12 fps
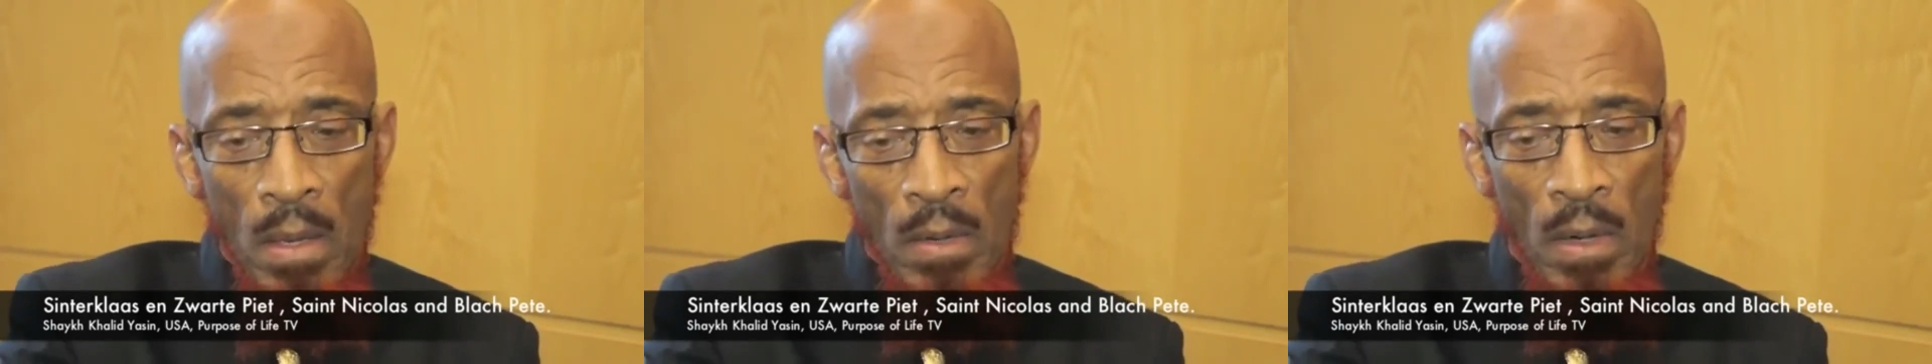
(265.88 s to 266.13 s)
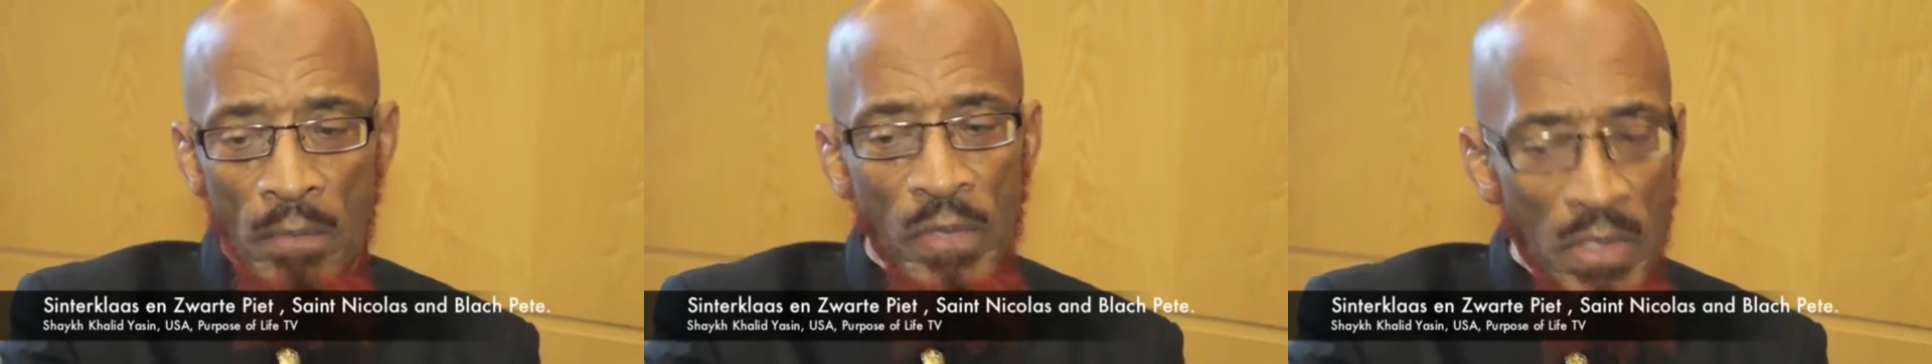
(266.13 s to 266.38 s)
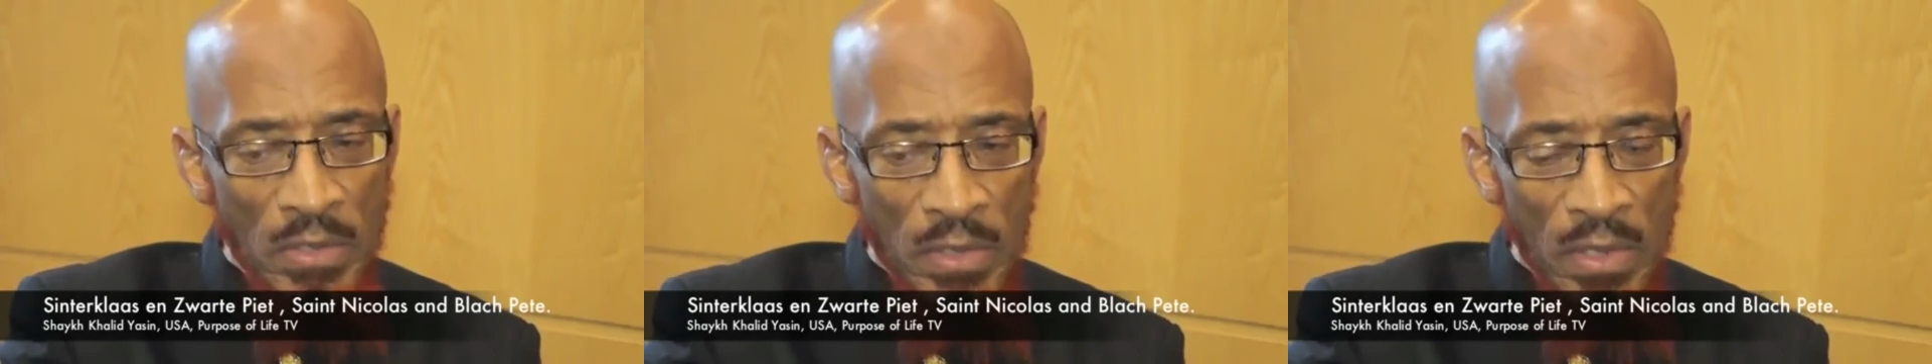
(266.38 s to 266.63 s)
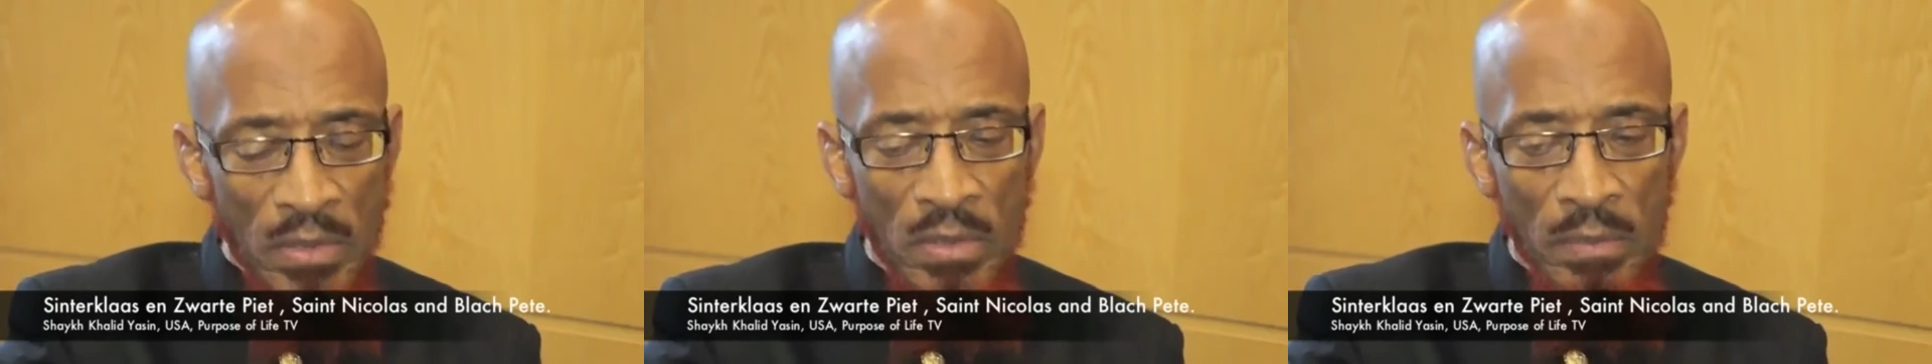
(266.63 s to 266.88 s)
For
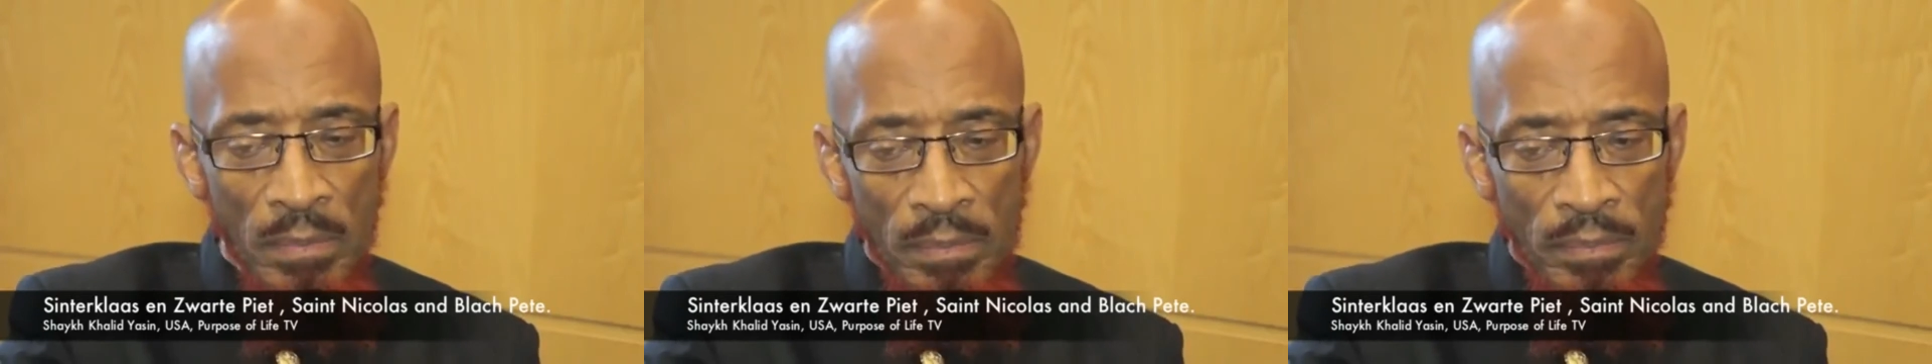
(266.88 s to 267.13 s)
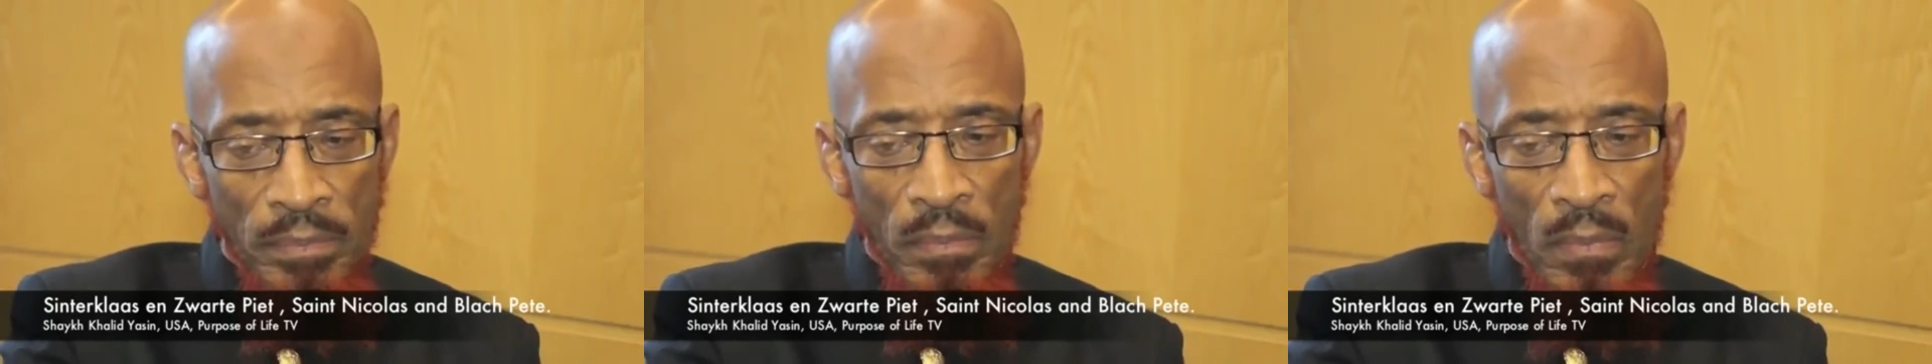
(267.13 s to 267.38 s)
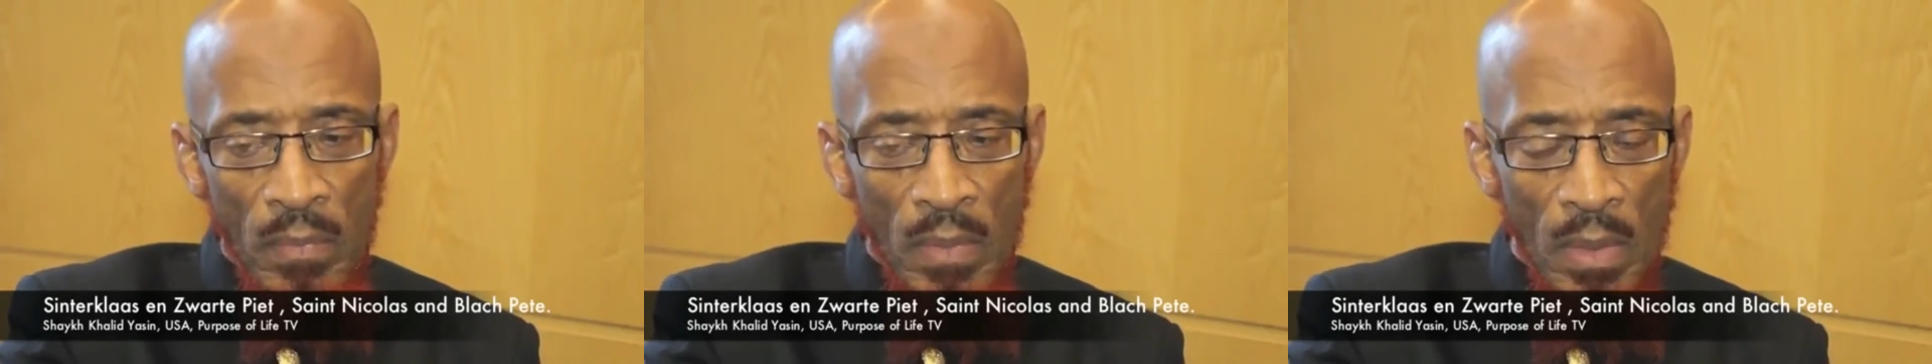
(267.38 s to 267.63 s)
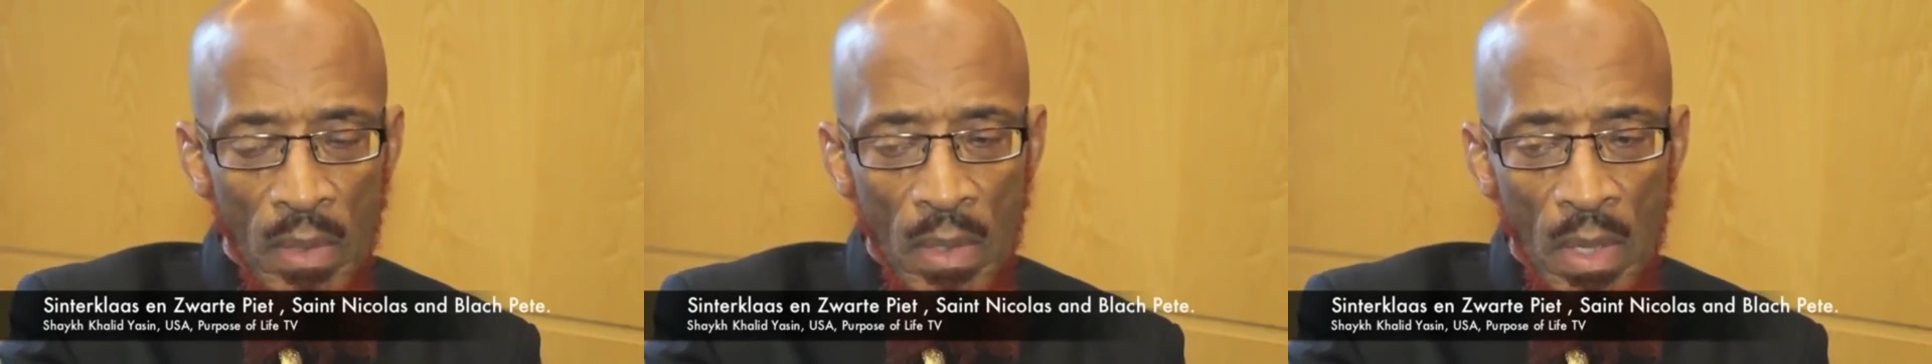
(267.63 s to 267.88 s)
instance,
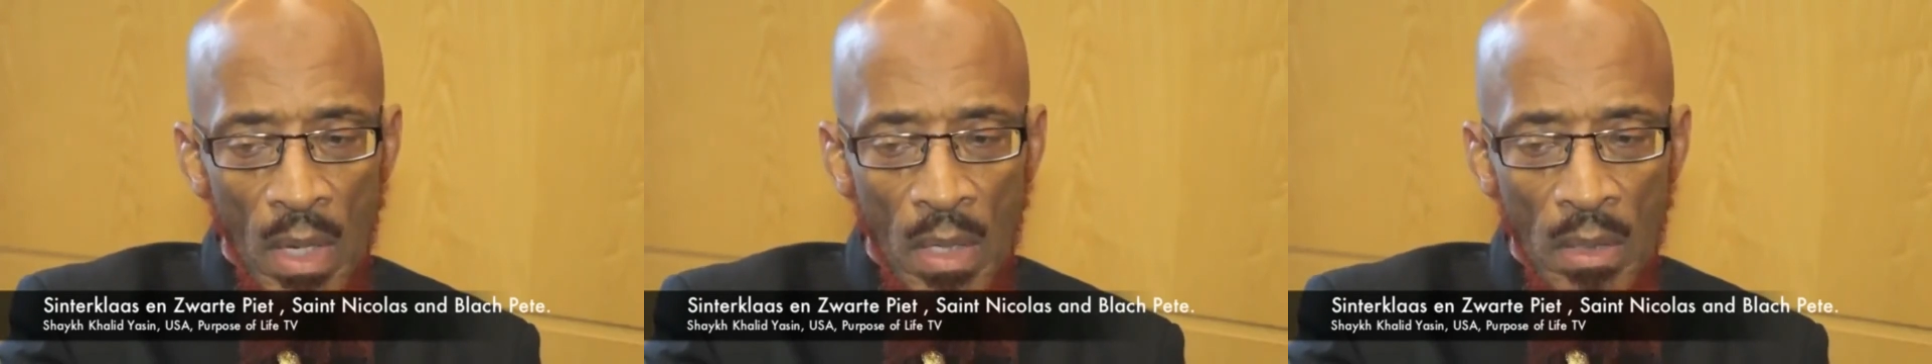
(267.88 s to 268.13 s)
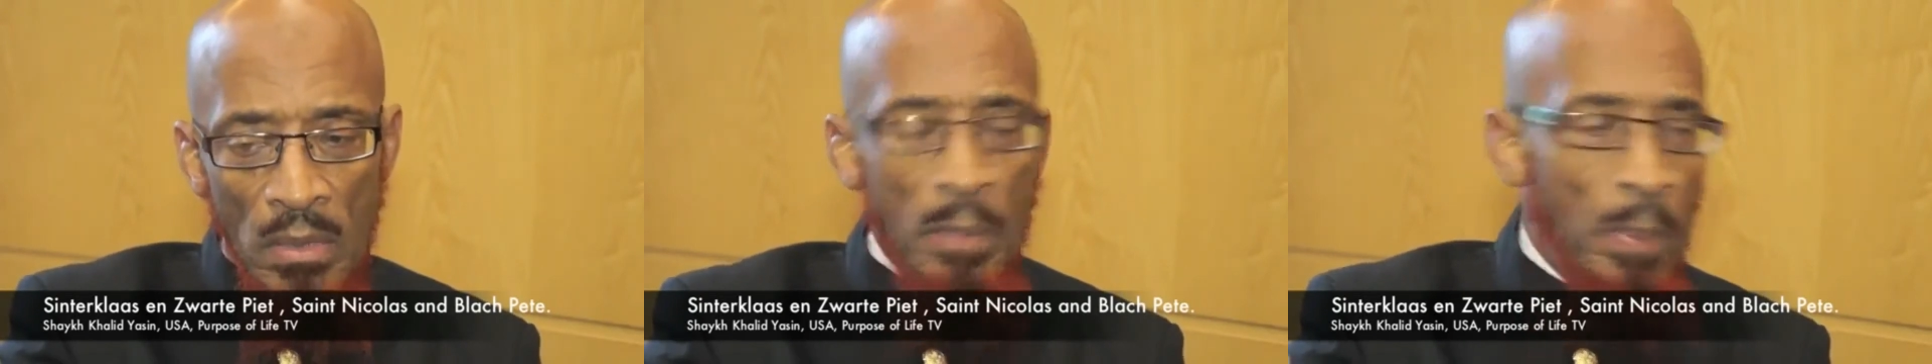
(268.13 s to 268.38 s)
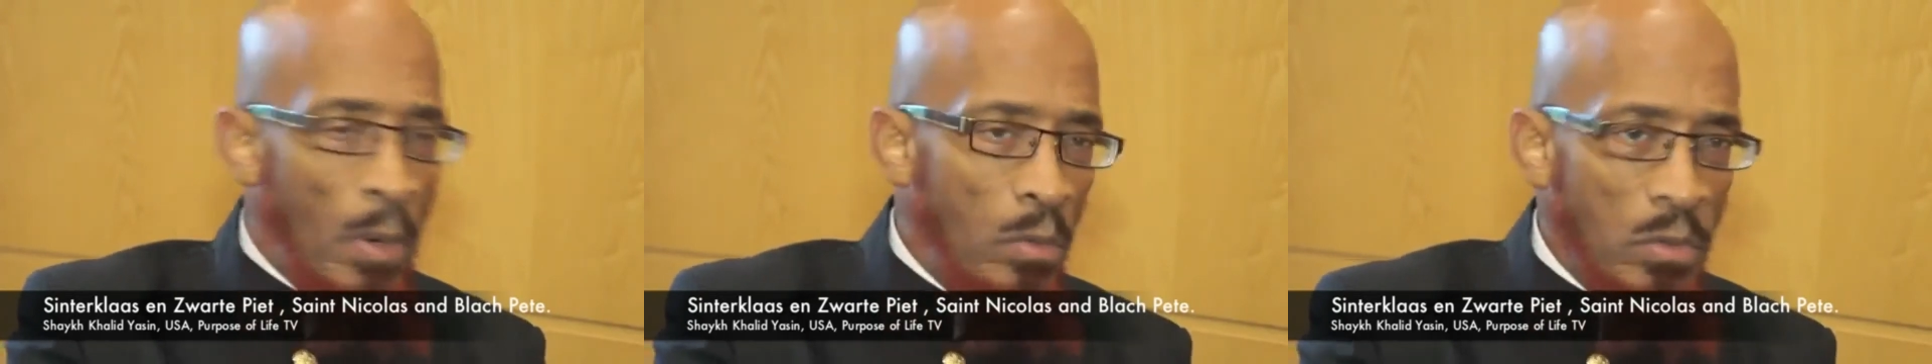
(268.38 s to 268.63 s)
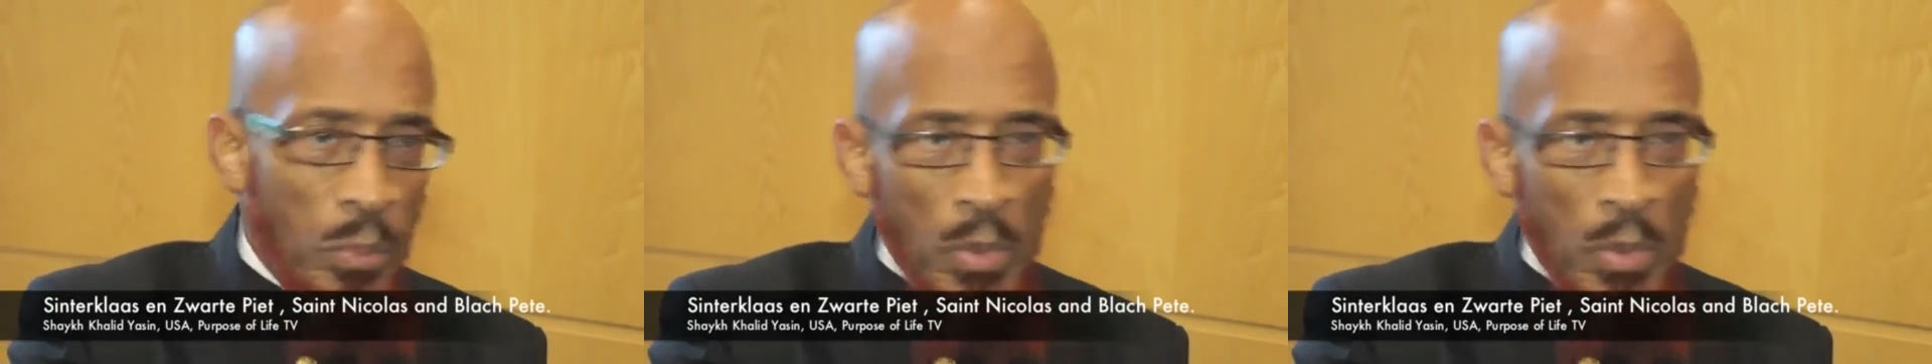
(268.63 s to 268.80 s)
suppose